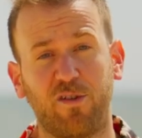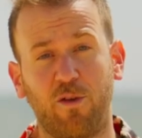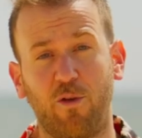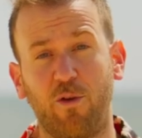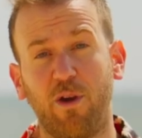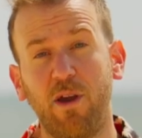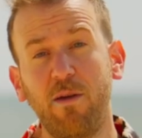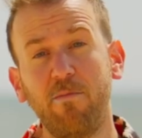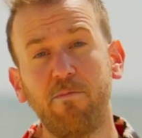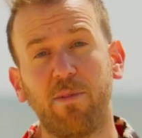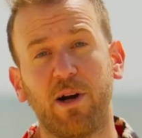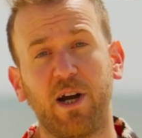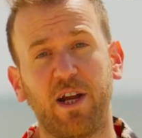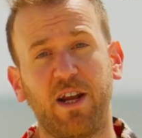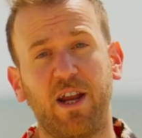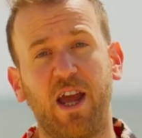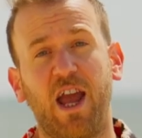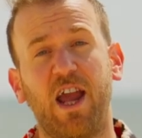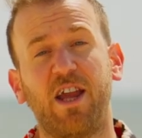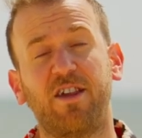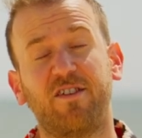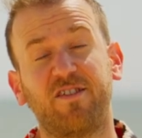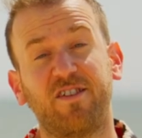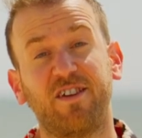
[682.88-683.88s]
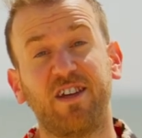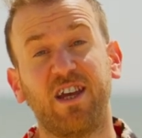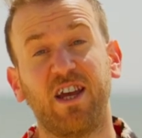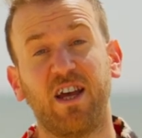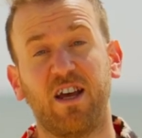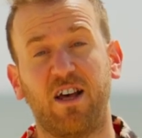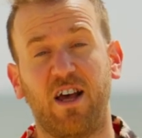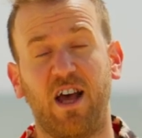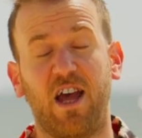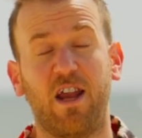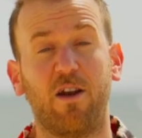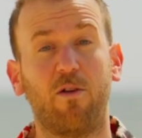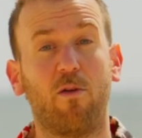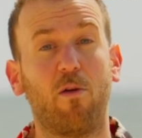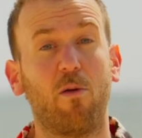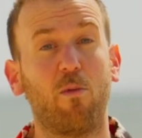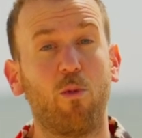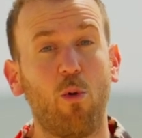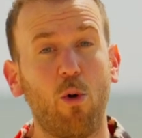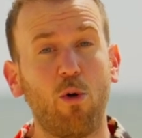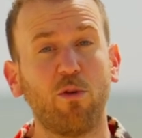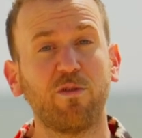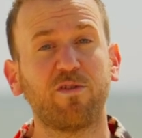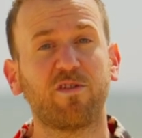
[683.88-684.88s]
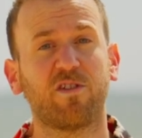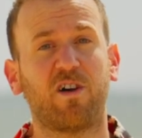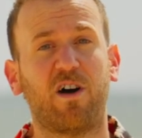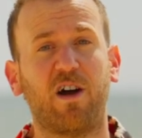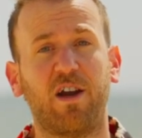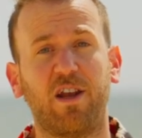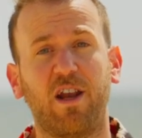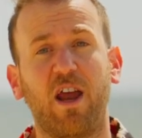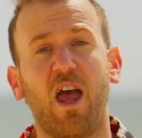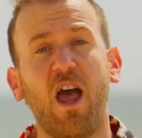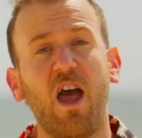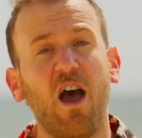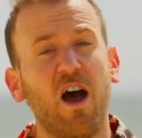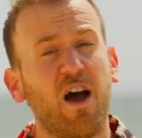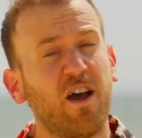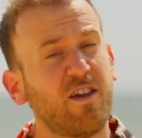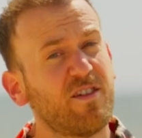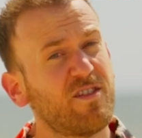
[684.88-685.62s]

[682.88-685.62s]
yohimbine HCl and rauwolscine are